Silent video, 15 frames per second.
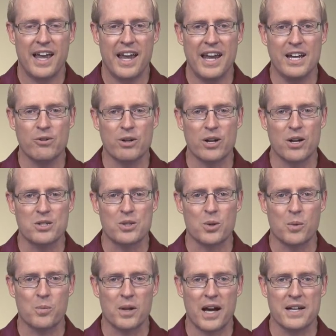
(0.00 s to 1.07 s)
Android also
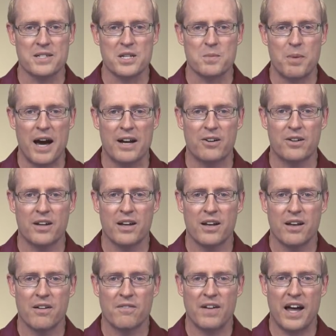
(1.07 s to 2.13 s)
applies this pattern
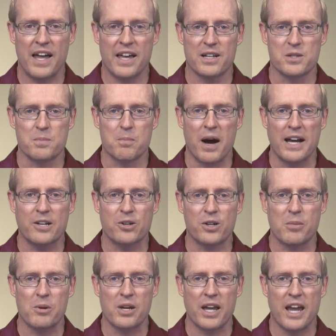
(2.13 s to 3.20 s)
via its binder
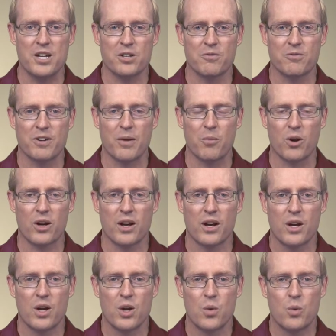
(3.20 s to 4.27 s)
communication framework,
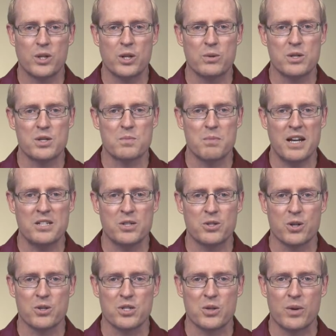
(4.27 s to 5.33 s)
which uses
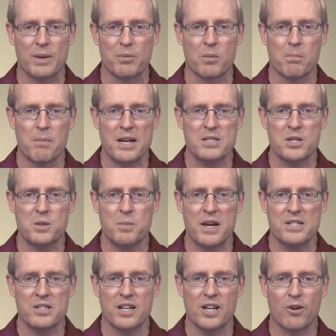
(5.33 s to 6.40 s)
messengers to enable
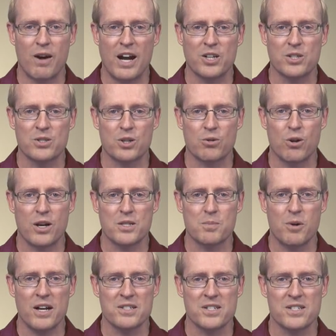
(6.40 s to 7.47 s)
message-based interactions across
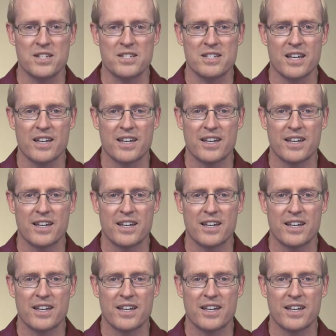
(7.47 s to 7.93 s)
processes.